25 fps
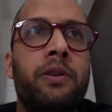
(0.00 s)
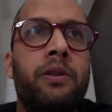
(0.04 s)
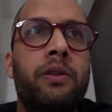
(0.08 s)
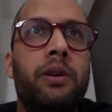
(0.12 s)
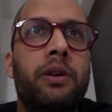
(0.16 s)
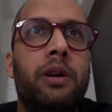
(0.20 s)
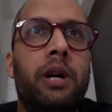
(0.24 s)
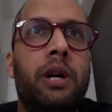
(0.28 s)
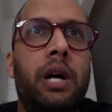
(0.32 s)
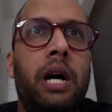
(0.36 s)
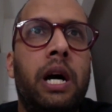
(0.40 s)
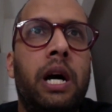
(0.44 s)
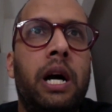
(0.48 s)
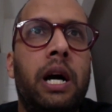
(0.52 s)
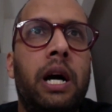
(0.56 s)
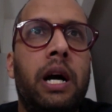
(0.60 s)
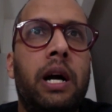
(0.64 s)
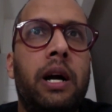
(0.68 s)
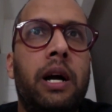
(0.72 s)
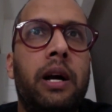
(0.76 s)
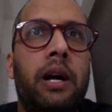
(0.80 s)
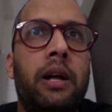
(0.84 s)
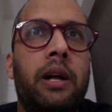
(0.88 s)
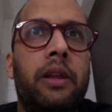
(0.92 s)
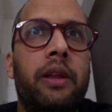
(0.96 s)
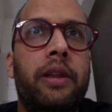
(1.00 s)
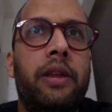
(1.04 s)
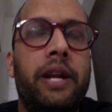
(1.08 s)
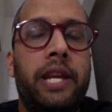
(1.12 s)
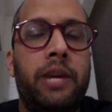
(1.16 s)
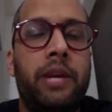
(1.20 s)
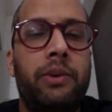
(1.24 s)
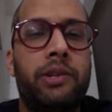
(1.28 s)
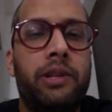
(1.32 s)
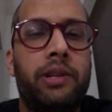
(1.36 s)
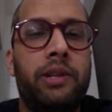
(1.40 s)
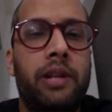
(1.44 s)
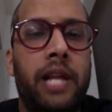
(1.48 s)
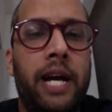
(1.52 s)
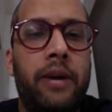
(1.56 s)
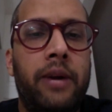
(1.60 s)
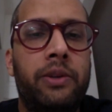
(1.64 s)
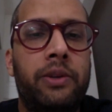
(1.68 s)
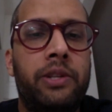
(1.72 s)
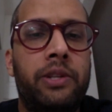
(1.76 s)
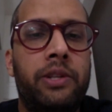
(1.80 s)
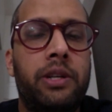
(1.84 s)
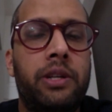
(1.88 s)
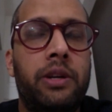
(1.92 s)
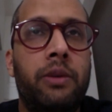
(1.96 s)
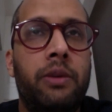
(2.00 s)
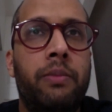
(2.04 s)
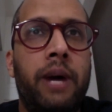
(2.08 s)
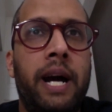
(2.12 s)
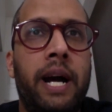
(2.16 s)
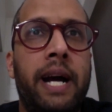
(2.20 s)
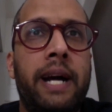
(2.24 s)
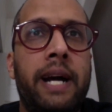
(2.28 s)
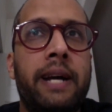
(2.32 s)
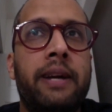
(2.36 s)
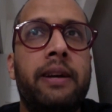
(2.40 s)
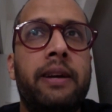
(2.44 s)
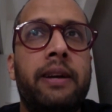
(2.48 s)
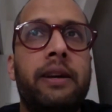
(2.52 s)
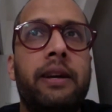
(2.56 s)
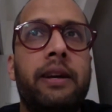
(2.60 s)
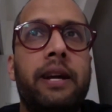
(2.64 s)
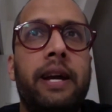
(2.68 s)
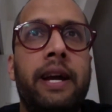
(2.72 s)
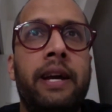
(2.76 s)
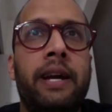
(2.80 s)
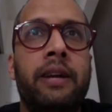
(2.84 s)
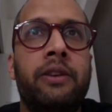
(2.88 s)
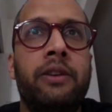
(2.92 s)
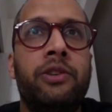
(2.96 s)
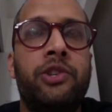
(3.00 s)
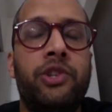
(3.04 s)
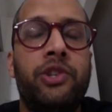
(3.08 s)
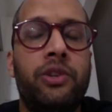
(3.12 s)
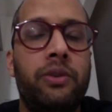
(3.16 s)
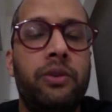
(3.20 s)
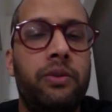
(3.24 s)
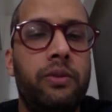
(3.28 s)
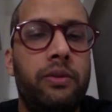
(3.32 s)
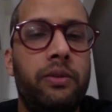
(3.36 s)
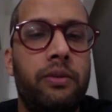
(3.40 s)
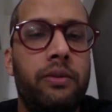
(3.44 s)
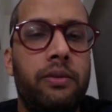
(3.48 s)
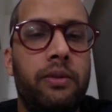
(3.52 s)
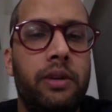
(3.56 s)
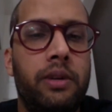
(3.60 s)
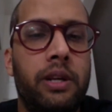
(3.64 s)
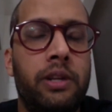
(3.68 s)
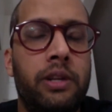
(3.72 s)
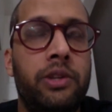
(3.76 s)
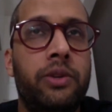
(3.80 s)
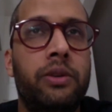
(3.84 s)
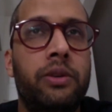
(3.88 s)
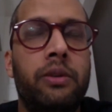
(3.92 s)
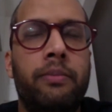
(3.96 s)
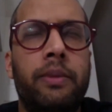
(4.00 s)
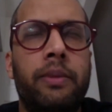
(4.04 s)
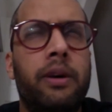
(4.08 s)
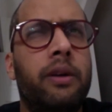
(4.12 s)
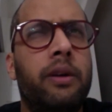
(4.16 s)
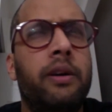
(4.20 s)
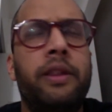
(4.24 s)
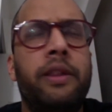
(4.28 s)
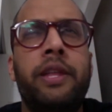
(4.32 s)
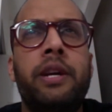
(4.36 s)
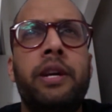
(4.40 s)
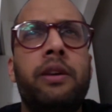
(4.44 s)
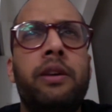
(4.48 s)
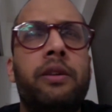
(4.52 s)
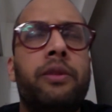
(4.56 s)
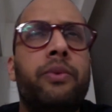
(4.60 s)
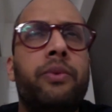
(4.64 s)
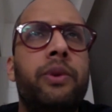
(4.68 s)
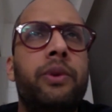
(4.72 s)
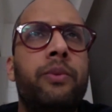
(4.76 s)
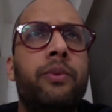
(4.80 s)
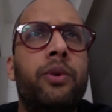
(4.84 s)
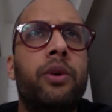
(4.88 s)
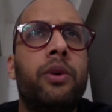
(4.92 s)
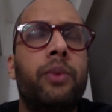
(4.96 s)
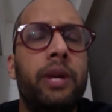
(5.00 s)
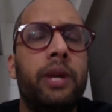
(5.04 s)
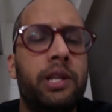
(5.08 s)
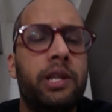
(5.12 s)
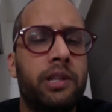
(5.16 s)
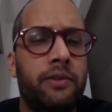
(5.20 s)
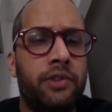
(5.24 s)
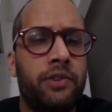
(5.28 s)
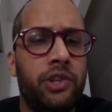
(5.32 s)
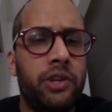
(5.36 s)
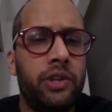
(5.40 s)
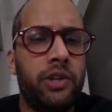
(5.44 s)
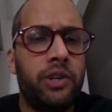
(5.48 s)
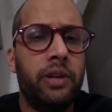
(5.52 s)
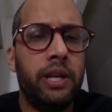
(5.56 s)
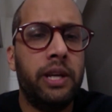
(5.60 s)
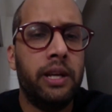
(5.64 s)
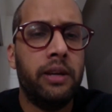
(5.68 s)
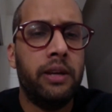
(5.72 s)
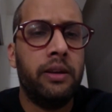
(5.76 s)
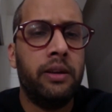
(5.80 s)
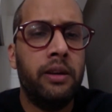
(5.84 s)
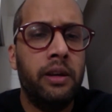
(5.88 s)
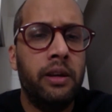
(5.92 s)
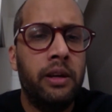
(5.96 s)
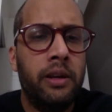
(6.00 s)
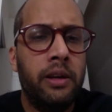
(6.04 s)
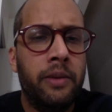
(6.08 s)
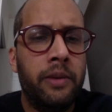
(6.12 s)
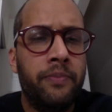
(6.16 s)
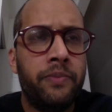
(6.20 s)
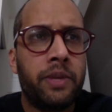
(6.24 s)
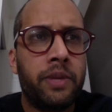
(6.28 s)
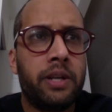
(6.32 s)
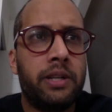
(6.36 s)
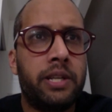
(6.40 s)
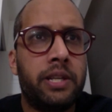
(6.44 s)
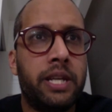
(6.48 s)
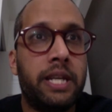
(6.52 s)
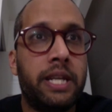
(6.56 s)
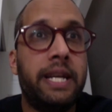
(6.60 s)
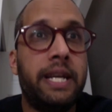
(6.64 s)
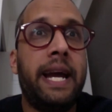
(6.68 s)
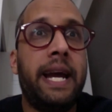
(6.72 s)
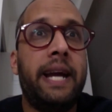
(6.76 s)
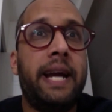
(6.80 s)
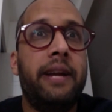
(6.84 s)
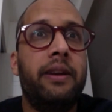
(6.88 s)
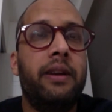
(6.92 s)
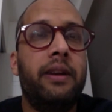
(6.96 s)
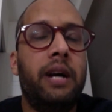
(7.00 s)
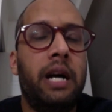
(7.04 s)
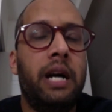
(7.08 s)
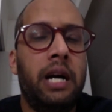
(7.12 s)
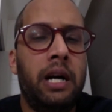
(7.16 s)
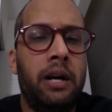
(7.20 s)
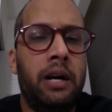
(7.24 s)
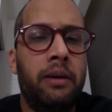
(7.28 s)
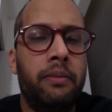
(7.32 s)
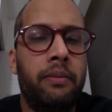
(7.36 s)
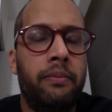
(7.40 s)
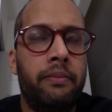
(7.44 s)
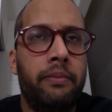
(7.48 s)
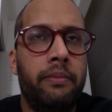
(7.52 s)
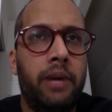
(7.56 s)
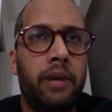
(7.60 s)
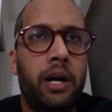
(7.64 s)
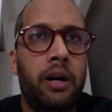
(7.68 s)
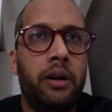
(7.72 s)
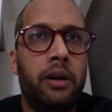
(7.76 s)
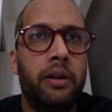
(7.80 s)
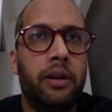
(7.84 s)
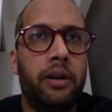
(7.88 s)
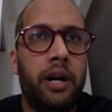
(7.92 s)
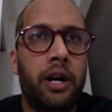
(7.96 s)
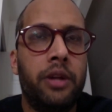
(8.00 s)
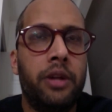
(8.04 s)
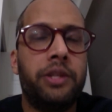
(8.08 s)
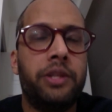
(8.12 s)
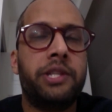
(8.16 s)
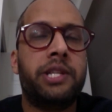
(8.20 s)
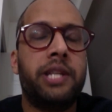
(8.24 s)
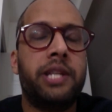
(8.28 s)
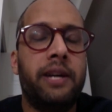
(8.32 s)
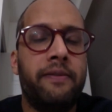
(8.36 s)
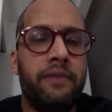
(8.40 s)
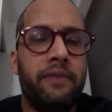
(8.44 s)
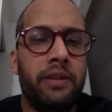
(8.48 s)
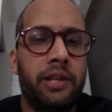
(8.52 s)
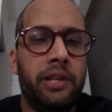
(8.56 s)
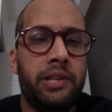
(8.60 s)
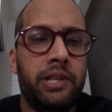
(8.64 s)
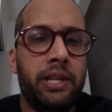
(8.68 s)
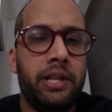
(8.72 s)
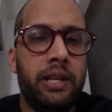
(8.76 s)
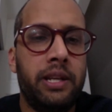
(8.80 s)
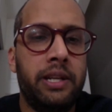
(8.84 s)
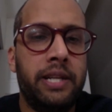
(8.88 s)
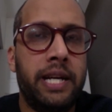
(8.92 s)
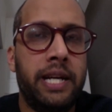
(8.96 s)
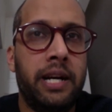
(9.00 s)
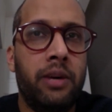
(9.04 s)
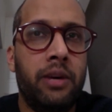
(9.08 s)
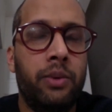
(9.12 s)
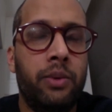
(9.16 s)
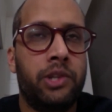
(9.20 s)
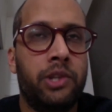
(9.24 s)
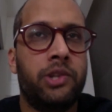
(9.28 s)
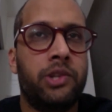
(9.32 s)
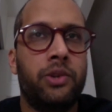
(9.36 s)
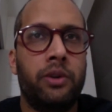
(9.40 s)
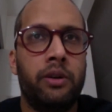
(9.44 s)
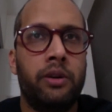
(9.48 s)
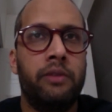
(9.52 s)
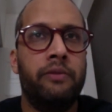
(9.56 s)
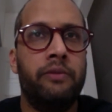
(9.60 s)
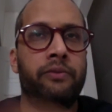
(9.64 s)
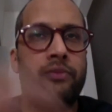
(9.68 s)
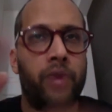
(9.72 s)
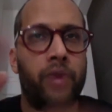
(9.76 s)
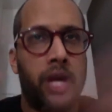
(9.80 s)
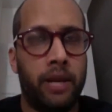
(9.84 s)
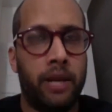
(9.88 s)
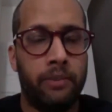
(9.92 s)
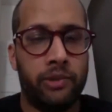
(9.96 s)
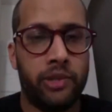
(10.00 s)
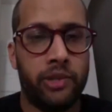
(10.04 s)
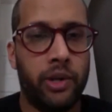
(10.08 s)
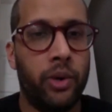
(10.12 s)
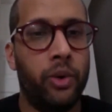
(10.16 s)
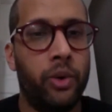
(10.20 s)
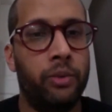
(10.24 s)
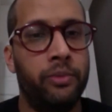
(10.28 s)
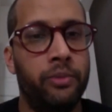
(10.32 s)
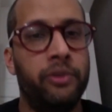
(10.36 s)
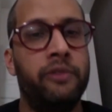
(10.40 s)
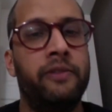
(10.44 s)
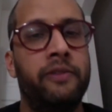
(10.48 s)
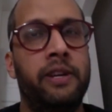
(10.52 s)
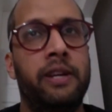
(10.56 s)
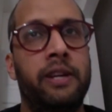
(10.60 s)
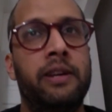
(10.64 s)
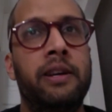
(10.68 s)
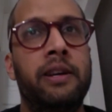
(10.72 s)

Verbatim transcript: uh, that he was allowed to go back and shoot and do, um, I think, three more weeks of shooting to get um, all, all the stuff in the Citadel, which sort of frames the whole movie.